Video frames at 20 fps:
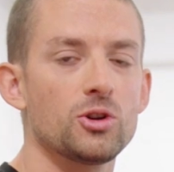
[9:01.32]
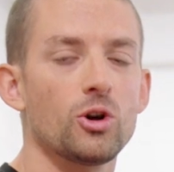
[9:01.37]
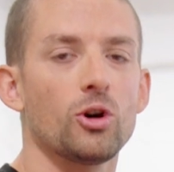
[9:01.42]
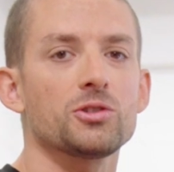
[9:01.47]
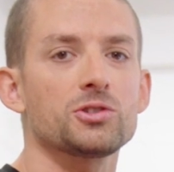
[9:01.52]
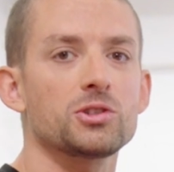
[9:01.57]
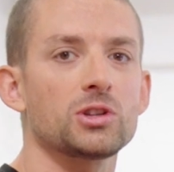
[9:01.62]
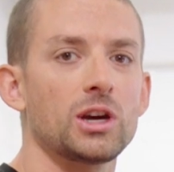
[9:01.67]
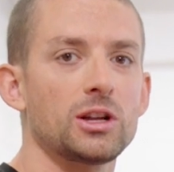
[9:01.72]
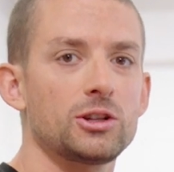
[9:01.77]
you
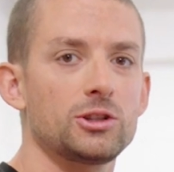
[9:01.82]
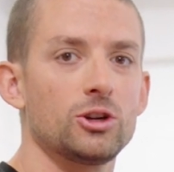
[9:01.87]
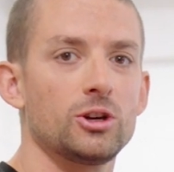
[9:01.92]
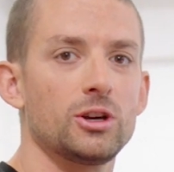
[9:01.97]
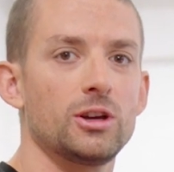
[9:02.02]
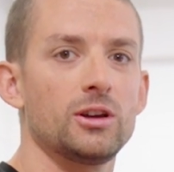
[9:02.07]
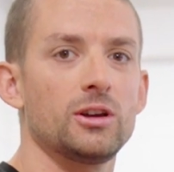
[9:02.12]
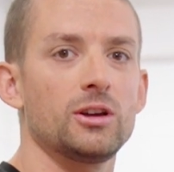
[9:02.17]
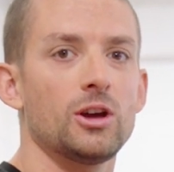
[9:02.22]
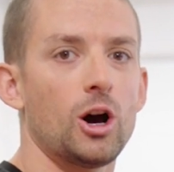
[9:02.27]
also get
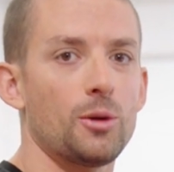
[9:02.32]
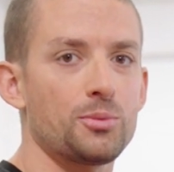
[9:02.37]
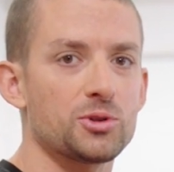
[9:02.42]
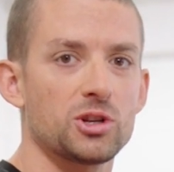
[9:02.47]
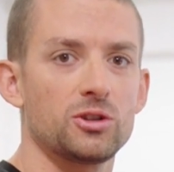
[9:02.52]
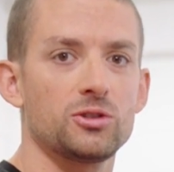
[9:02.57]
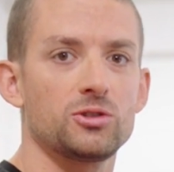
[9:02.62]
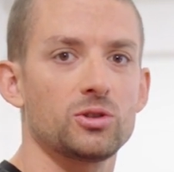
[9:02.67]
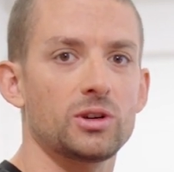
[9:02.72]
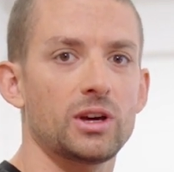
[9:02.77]
the
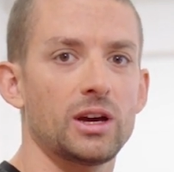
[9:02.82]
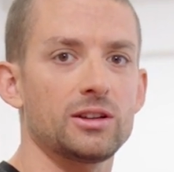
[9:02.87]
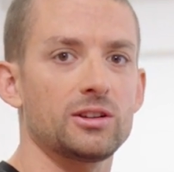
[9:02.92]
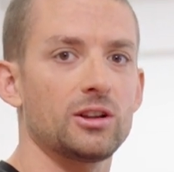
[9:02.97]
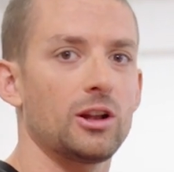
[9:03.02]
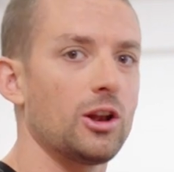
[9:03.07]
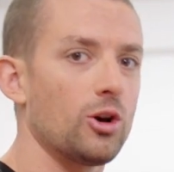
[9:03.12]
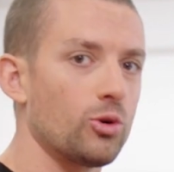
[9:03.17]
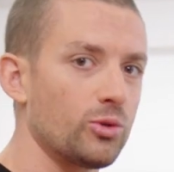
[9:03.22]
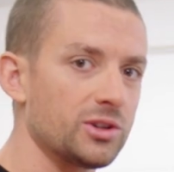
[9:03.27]
option to get a
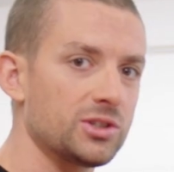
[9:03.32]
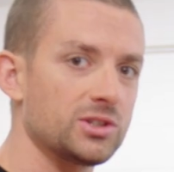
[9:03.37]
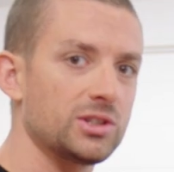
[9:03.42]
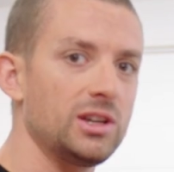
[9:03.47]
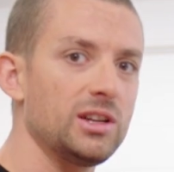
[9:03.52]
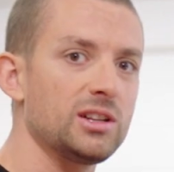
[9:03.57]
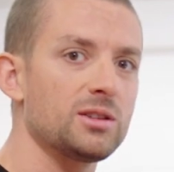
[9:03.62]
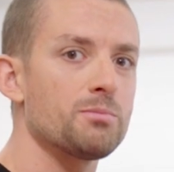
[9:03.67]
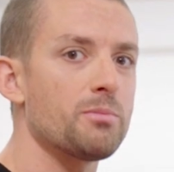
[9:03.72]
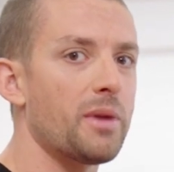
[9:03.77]
lower
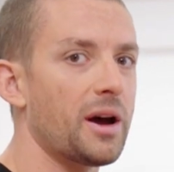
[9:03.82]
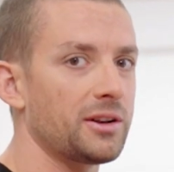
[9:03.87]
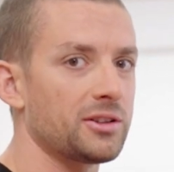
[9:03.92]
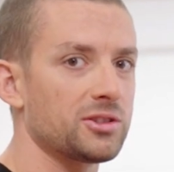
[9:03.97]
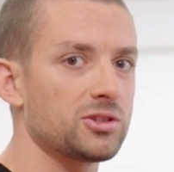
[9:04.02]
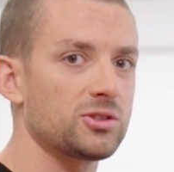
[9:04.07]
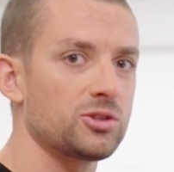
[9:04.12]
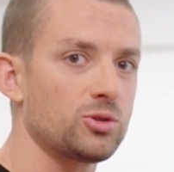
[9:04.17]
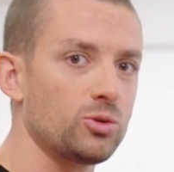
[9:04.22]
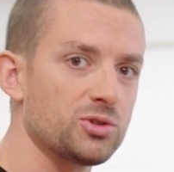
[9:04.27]
seat,
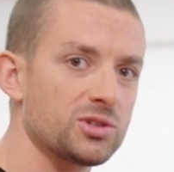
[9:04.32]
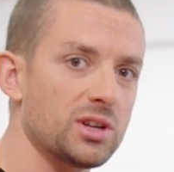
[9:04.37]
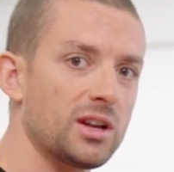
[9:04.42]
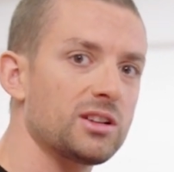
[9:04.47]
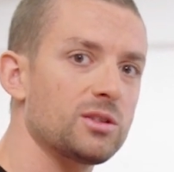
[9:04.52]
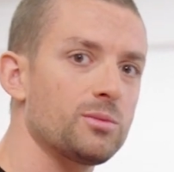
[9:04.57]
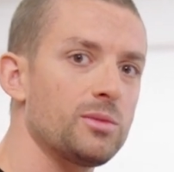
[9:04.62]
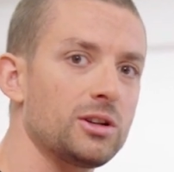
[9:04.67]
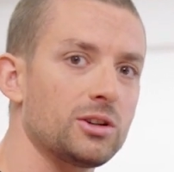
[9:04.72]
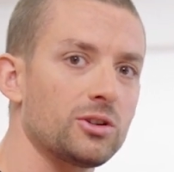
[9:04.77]
minus 2
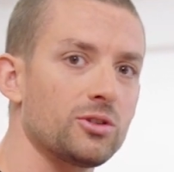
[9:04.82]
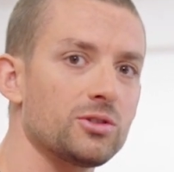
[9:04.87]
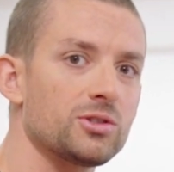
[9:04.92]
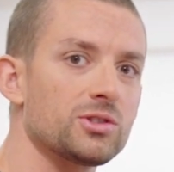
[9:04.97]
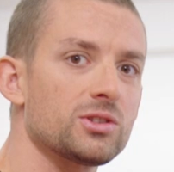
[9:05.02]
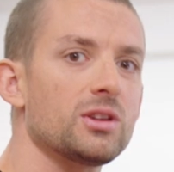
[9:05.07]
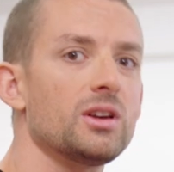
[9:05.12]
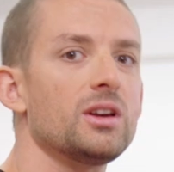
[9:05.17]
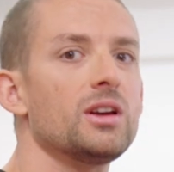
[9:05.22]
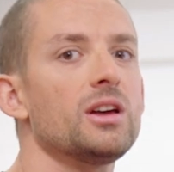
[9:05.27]

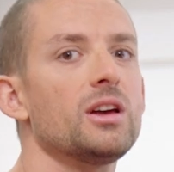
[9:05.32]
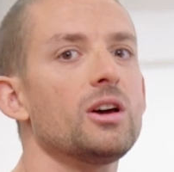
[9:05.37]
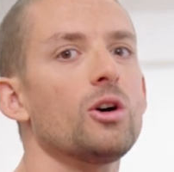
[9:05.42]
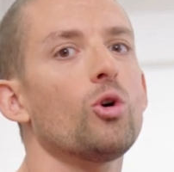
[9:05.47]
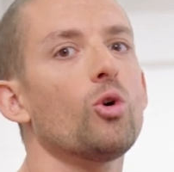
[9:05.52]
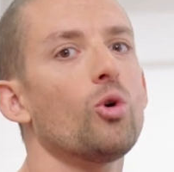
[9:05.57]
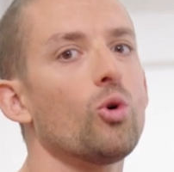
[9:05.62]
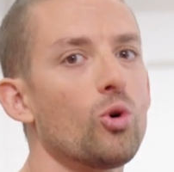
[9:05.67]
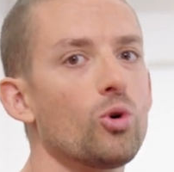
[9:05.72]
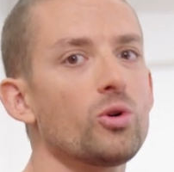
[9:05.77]
centimeters,
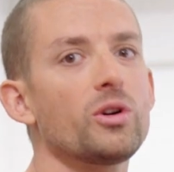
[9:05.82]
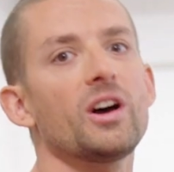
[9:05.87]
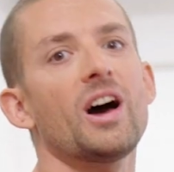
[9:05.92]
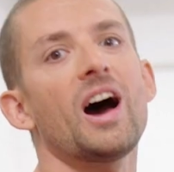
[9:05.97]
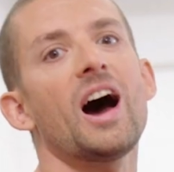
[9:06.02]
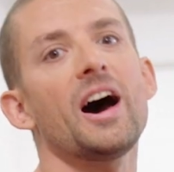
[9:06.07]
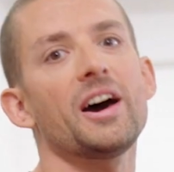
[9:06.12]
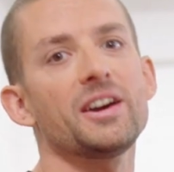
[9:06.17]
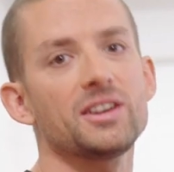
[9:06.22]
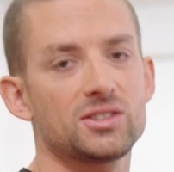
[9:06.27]
or a
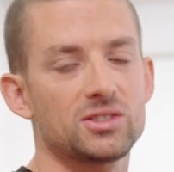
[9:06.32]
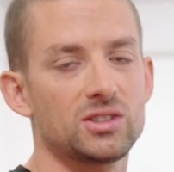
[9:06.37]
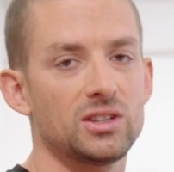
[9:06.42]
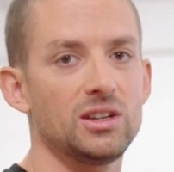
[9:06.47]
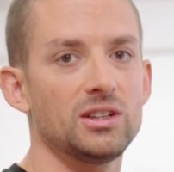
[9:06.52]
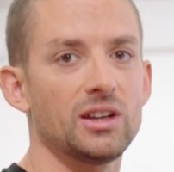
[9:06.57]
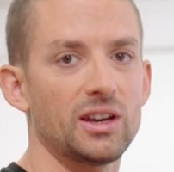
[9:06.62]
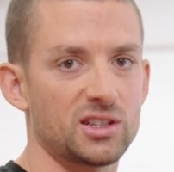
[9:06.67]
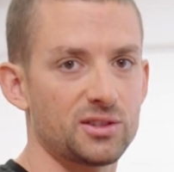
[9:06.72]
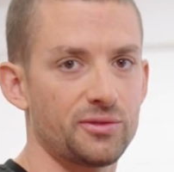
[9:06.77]
high
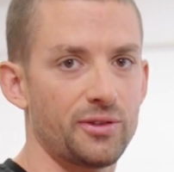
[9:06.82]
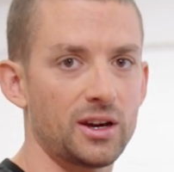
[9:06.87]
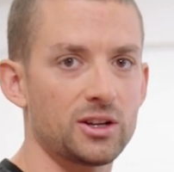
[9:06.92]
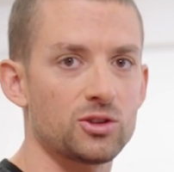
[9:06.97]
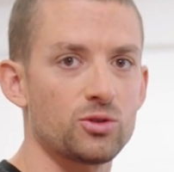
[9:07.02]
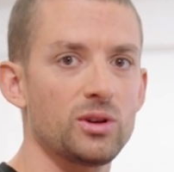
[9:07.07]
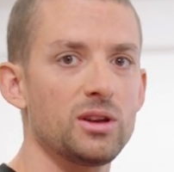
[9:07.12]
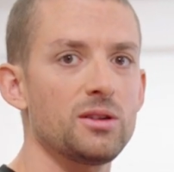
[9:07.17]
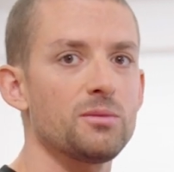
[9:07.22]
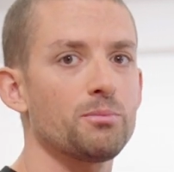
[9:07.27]
seat
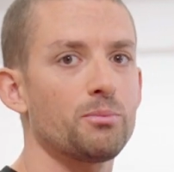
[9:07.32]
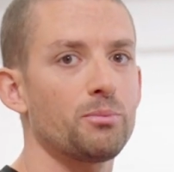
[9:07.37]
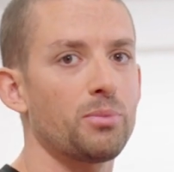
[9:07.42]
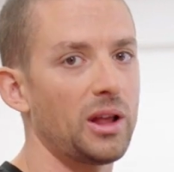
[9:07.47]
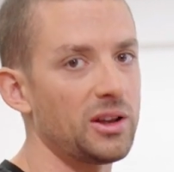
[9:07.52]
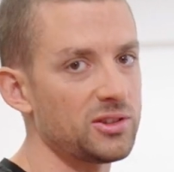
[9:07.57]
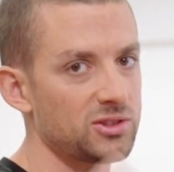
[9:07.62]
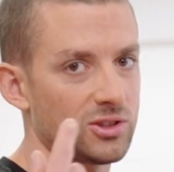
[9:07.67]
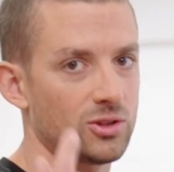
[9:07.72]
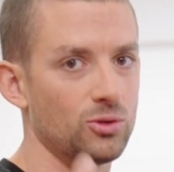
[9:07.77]
ex-factory,
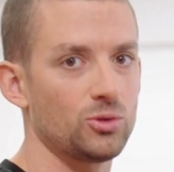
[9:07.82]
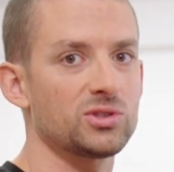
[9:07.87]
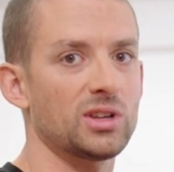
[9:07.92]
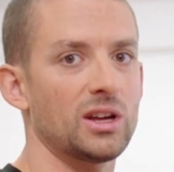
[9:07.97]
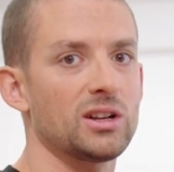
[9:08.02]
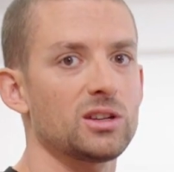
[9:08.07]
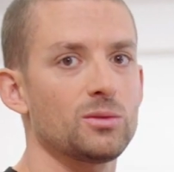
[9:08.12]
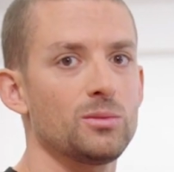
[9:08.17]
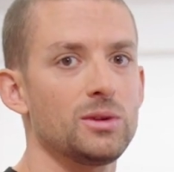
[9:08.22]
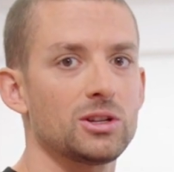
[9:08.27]
plus 2
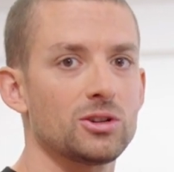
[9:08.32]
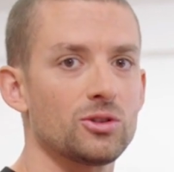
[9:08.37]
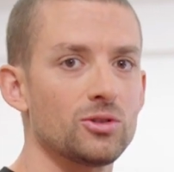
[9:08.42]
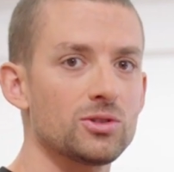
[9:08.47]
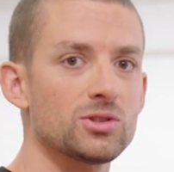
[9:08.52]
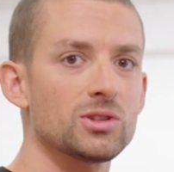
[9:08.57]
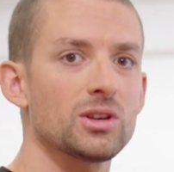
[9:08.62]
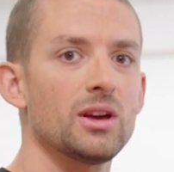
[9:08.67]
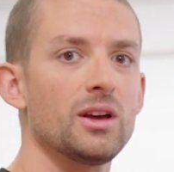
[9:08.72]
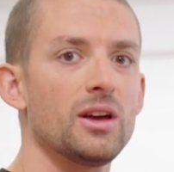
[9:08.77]

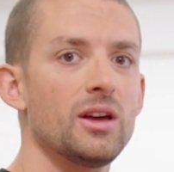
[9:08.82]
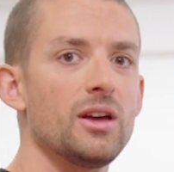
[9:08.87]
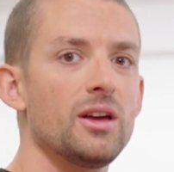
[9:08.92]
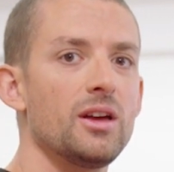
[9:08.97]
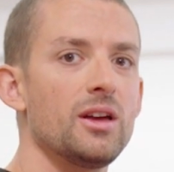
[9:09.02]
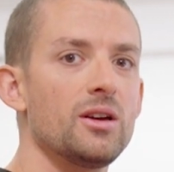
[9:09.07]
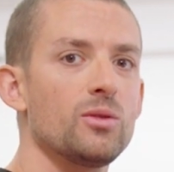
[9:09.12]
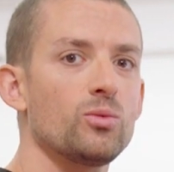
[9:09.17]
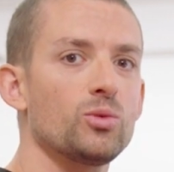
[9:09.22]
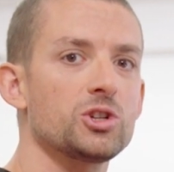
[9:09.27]
centimeters,
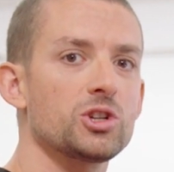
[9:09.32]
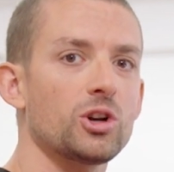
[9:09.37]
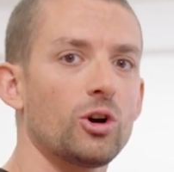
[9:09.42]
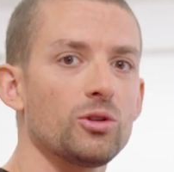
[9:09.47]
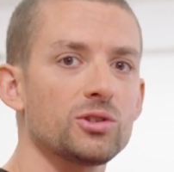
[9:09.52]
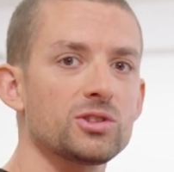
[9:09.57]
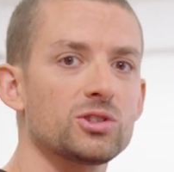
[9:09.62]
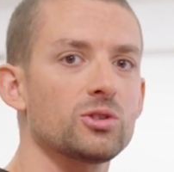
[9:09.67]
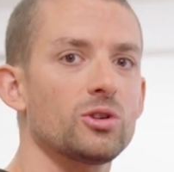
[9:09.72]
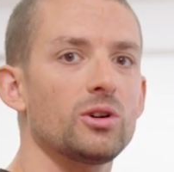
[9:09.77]
which
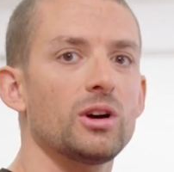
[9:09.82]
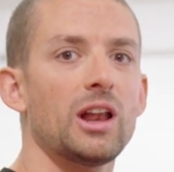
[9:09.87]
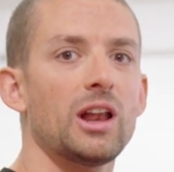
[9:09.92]
also